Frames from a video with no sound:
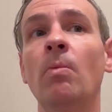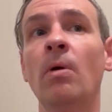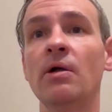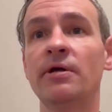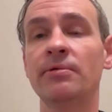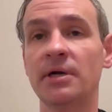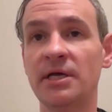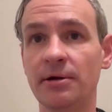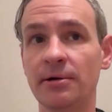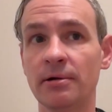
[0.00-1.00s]
while they were
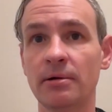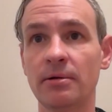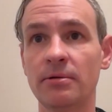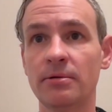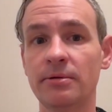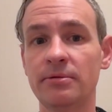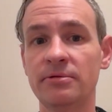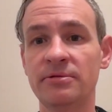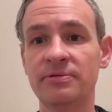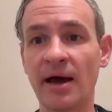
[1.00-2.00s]
here,
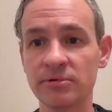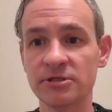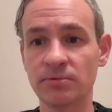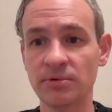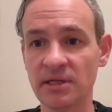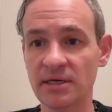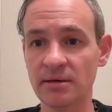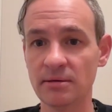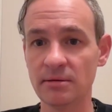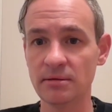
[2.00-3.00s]
that was a
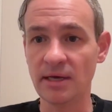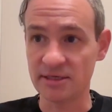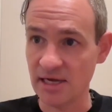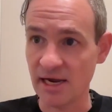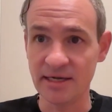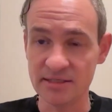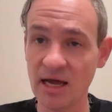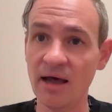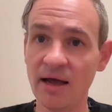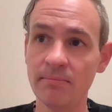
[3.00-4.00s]
really exciting
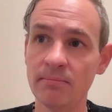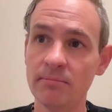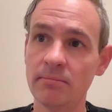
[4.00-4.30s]
time